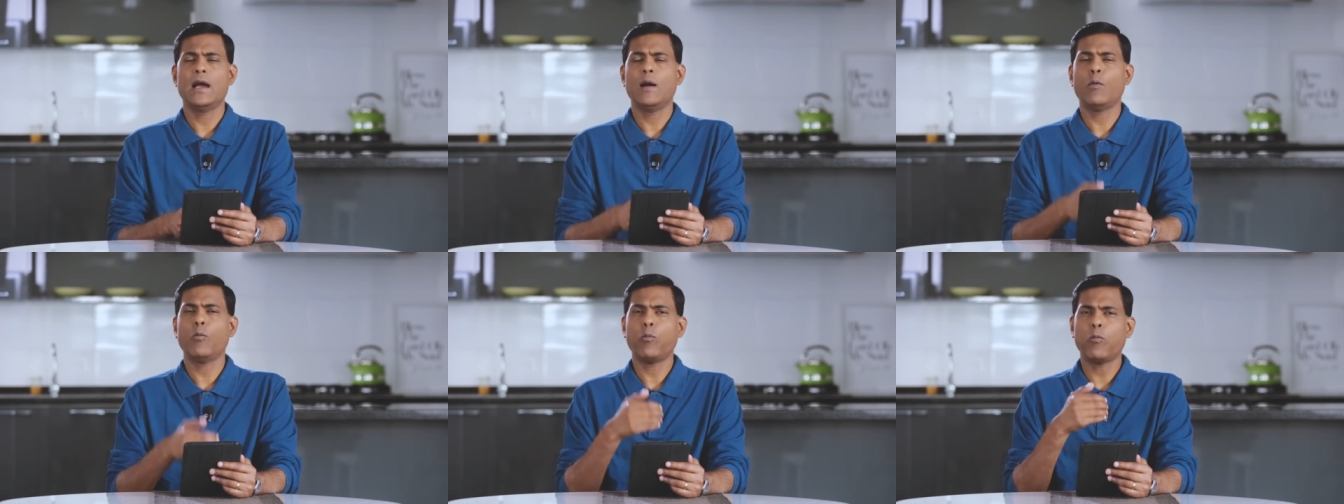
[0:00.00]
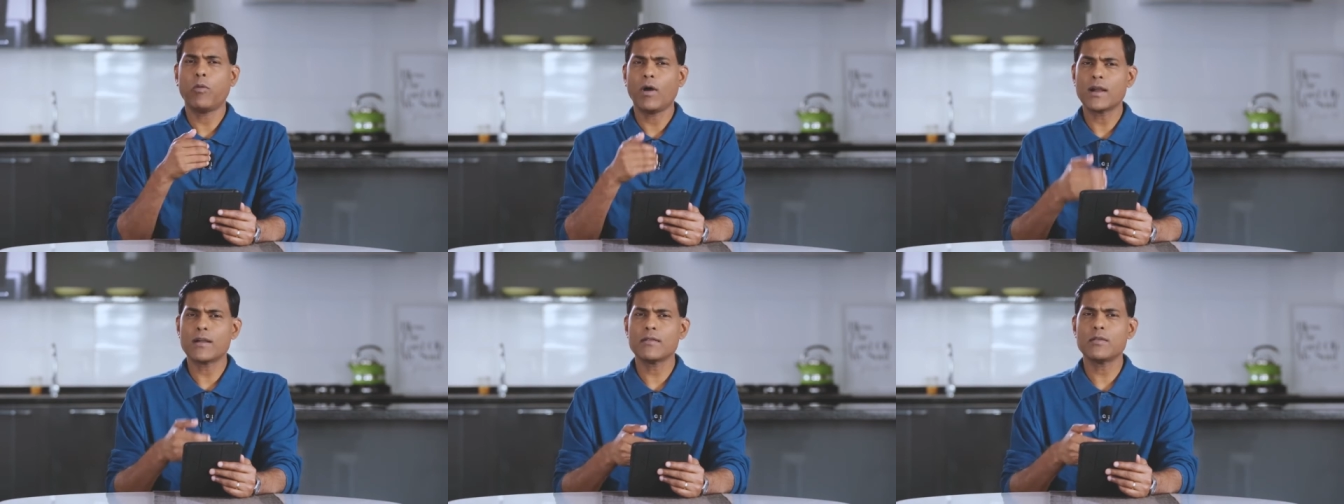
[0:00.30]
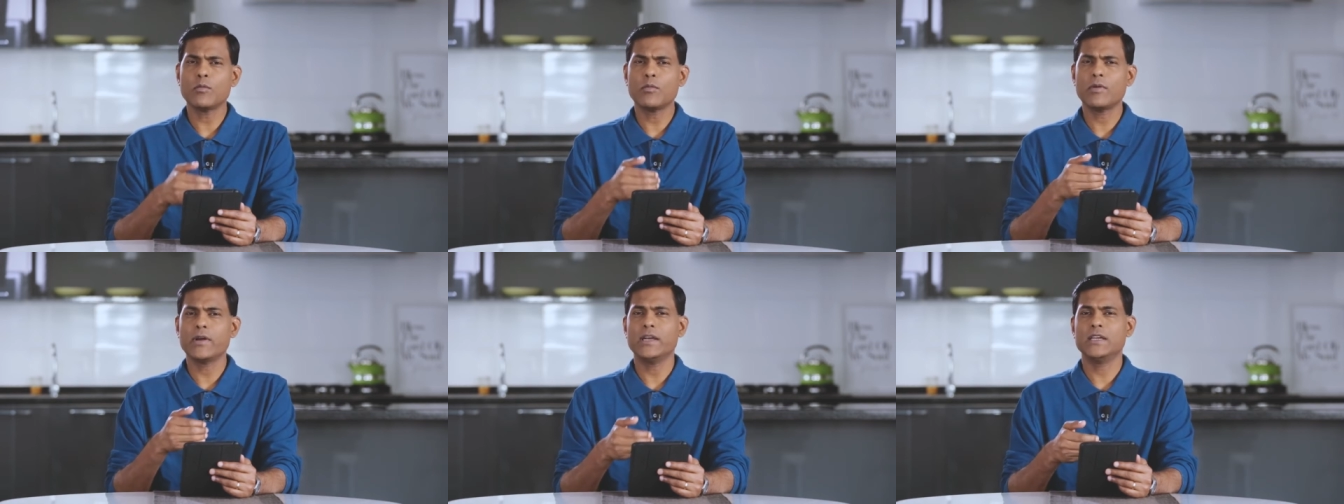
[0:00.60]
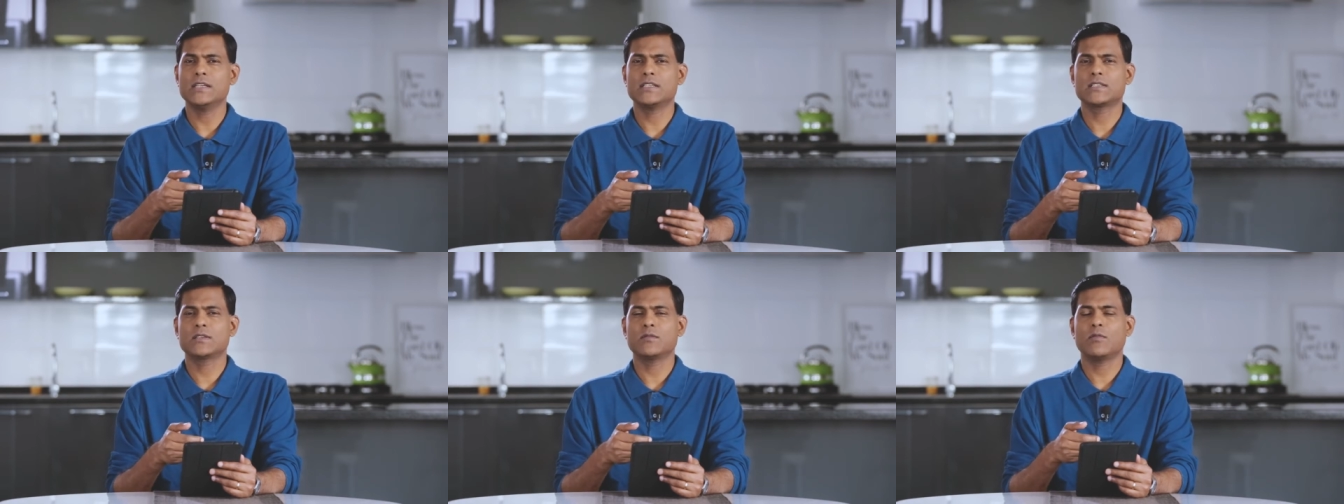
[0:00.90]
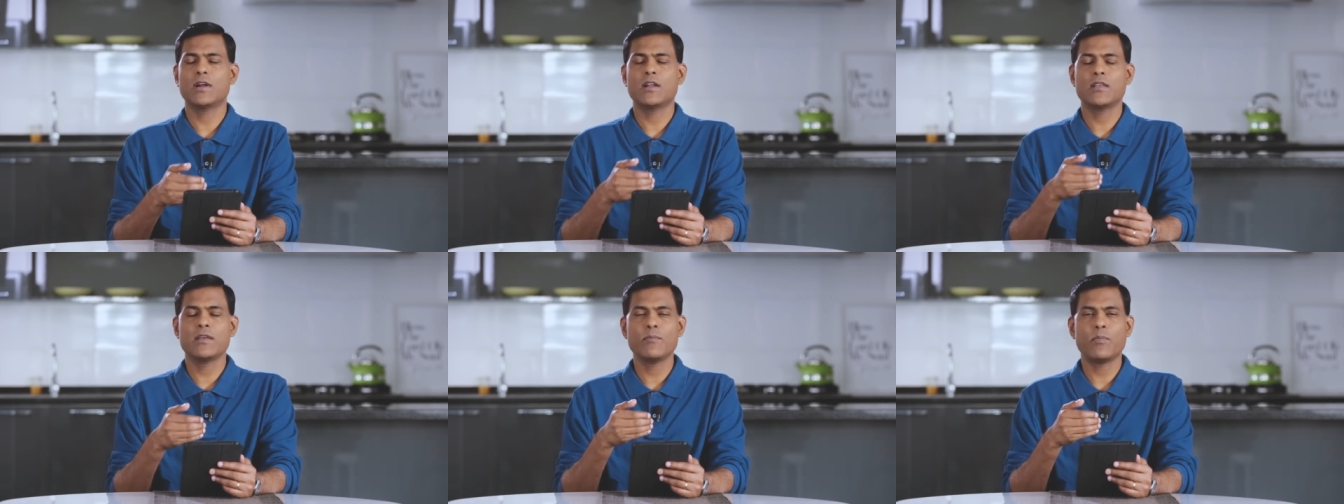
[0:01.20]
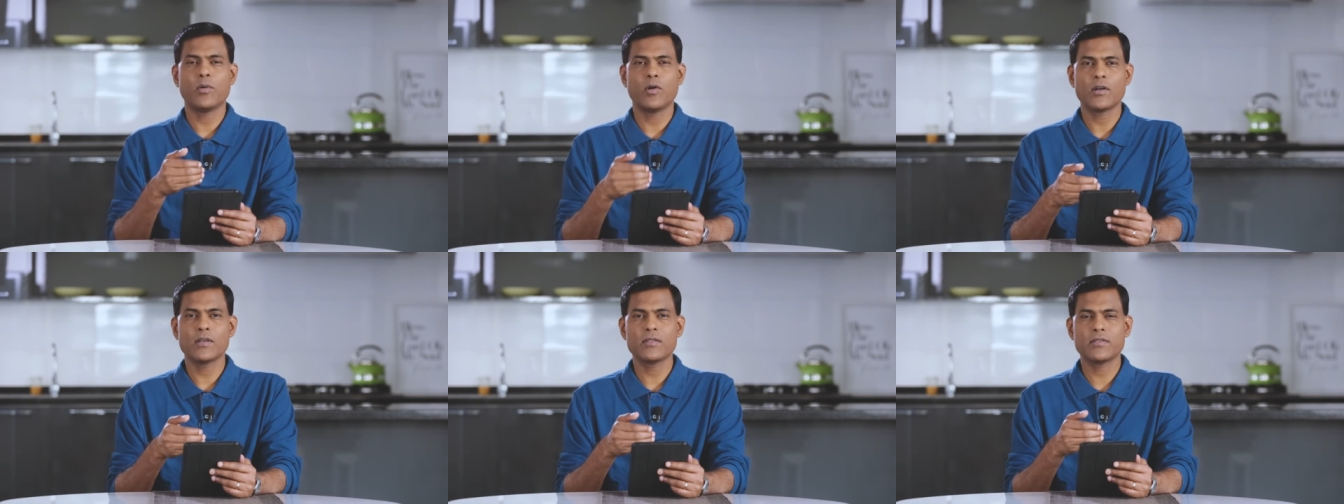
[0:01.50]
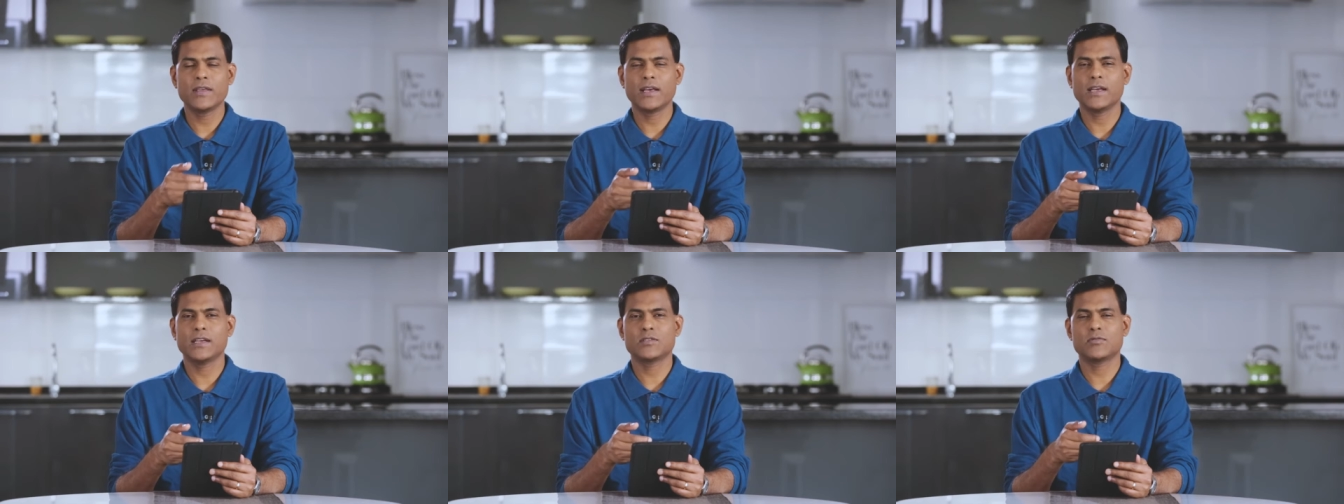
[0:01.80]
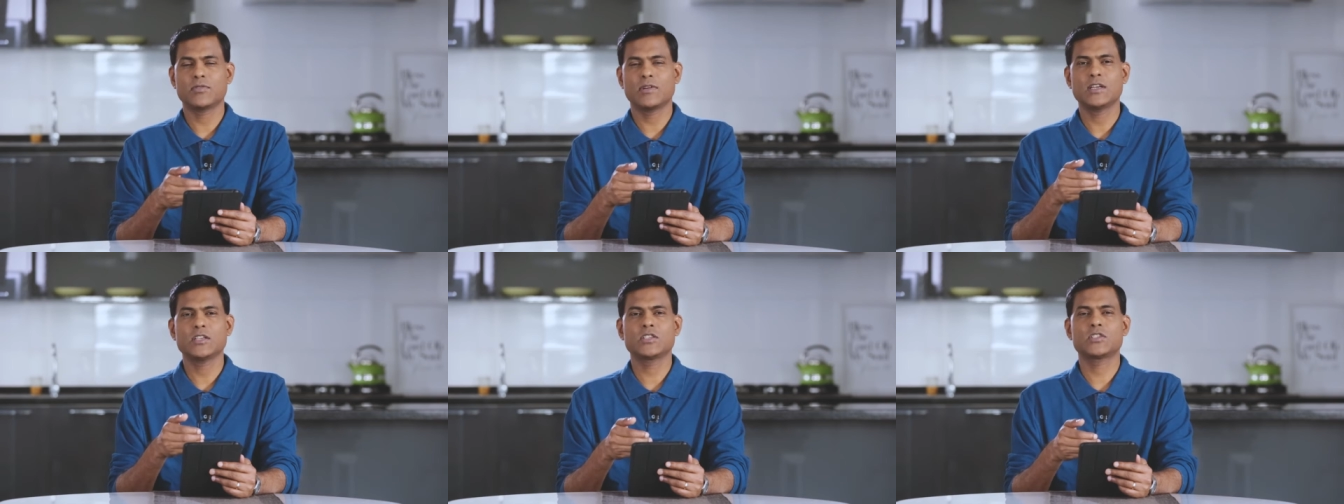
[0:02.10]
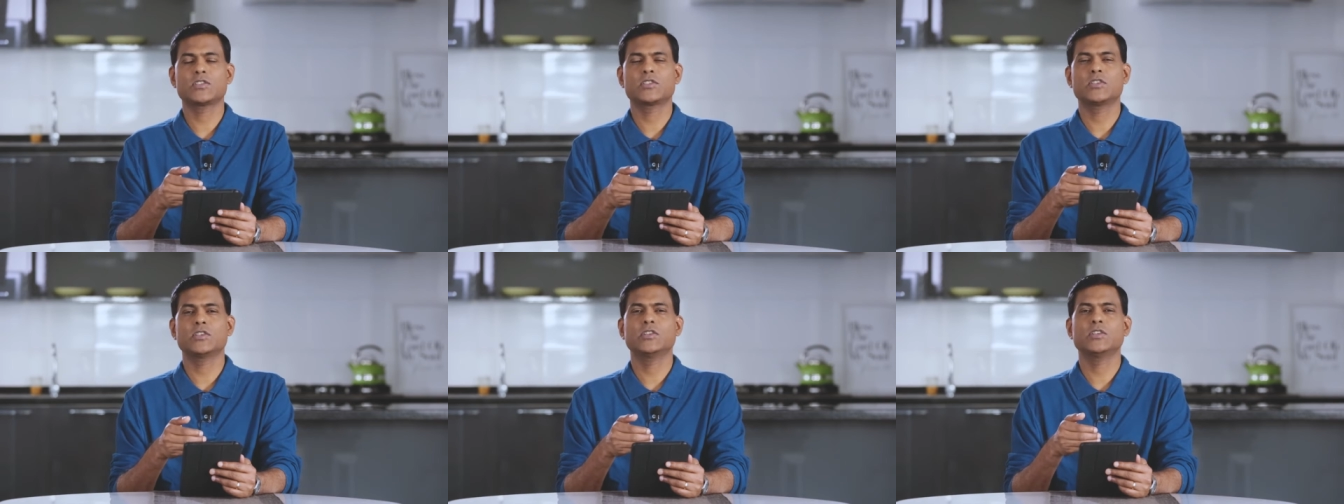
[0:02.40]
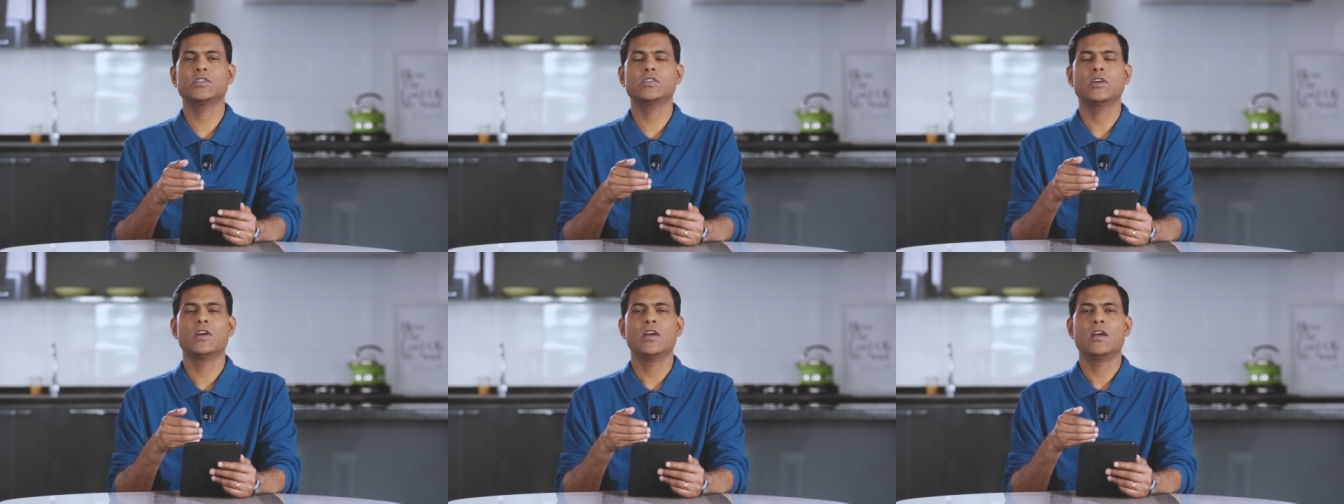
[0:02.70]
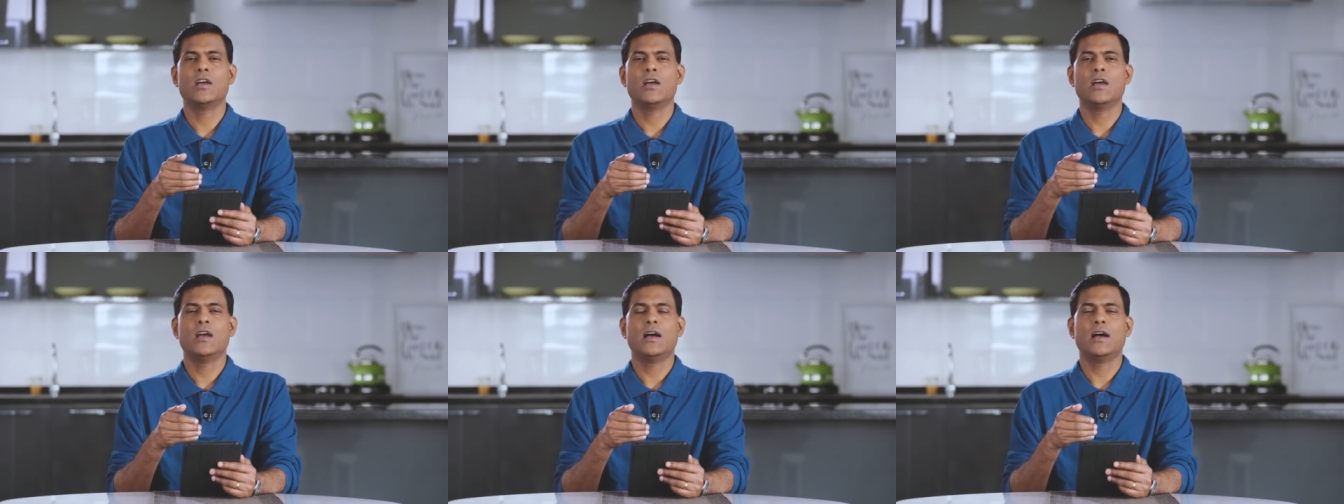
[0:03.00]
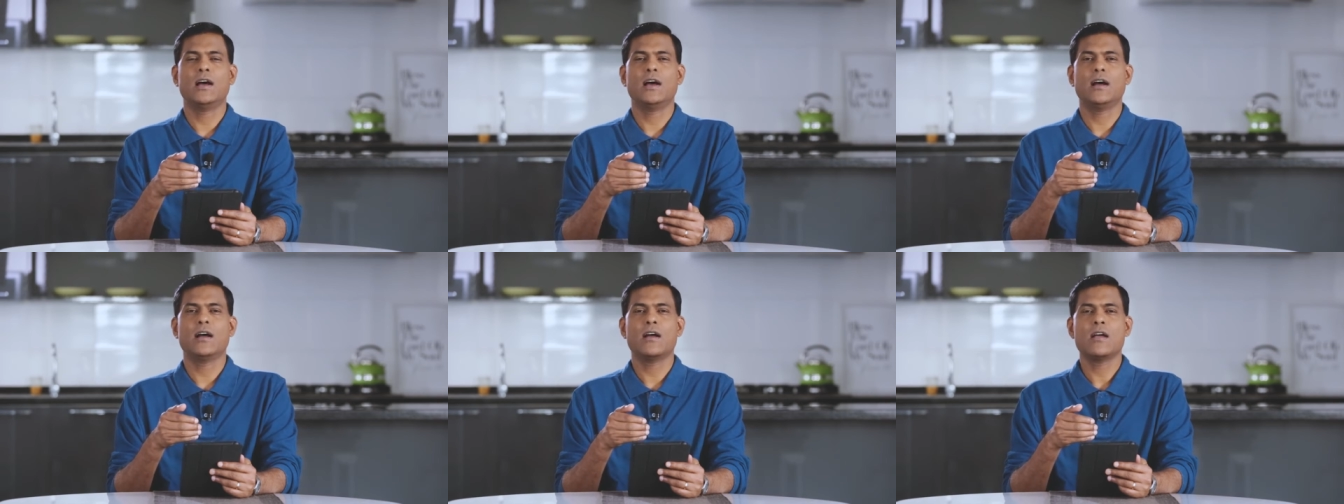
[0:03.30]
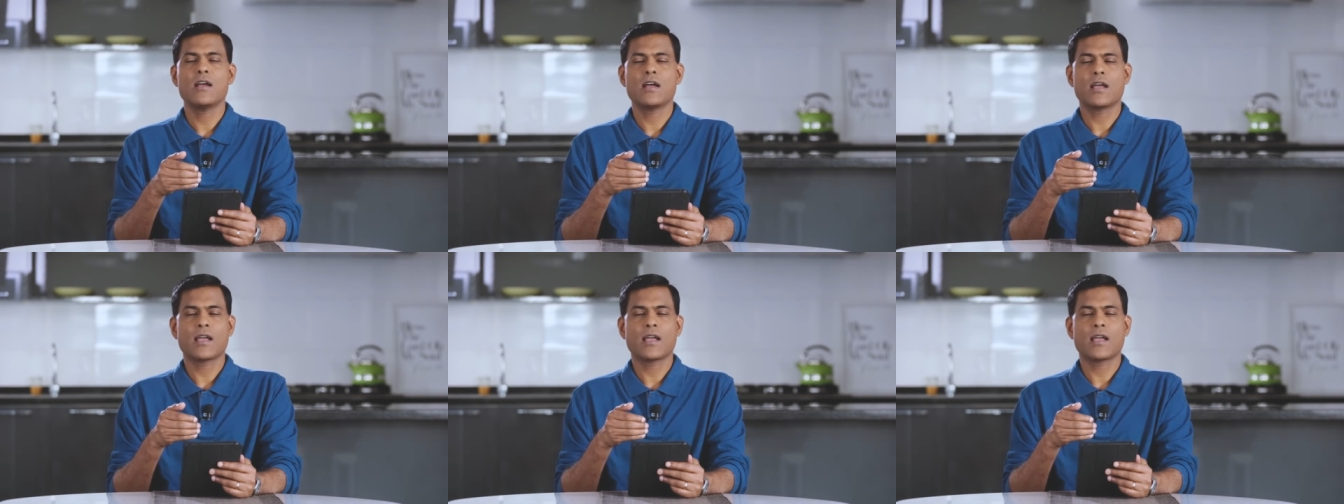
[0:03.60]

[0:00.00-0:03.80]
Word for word: And one of the ways, one of the important things for us to uh,